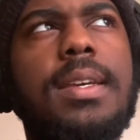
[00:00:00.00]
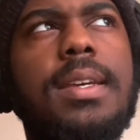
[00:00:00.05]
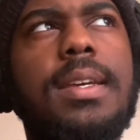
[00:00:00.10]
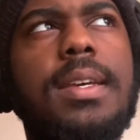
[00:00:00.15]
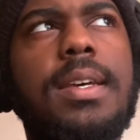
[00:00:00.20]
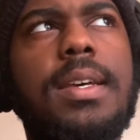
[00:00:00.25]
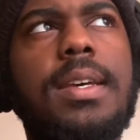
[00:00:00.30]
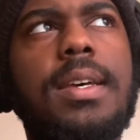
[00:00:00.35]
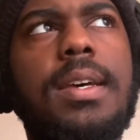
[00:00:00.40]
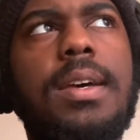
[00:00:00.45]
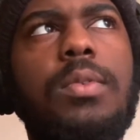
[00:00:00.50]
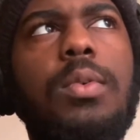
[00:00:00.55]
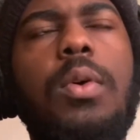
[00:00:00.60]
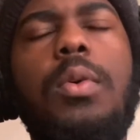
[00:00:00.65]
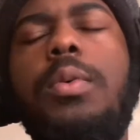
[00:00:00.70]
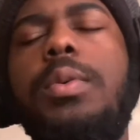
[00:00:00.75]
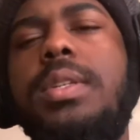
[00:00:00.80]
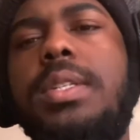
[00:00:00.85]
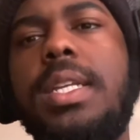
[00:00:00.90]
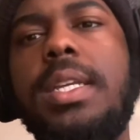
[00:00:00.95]
Well,
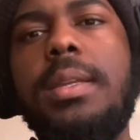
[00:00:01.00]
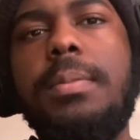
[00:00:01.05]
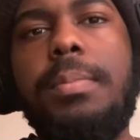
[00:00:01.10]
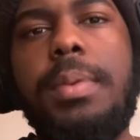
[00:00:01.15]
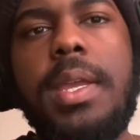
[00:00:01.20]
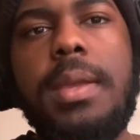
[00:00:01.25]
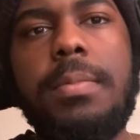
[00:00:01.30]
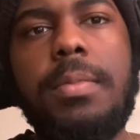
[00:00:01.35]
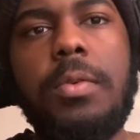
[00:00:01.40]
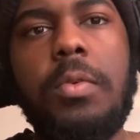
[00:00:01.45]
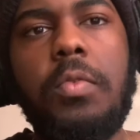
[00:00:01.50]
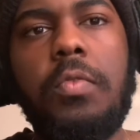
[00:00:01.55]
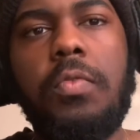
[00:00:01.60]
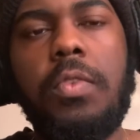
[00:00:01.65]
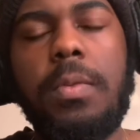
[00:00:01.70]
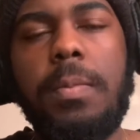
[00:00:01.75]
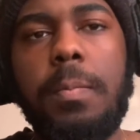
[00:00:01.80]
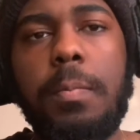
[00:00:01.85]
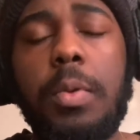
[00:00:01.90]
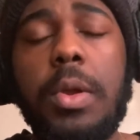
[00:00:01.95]
we've seen people
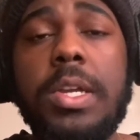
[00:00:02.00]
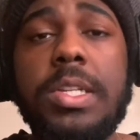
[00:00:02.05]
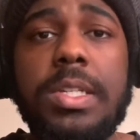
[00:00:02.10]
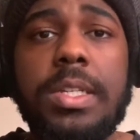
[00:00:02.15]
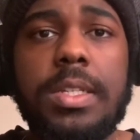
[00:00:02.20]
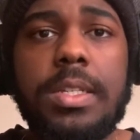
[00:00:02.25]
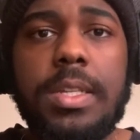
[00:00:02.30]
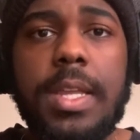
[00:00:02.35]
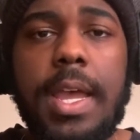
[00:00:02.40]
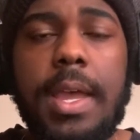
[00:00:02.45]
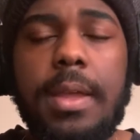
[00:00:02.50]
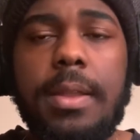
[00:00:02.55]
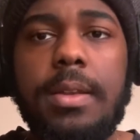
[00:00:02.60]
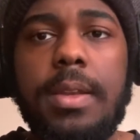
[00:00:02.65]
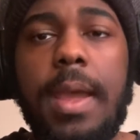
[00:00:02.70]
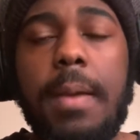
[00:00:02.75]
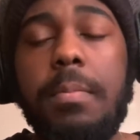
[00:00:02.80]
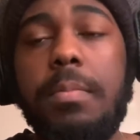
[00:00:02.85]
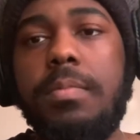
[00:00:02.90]
from prisons that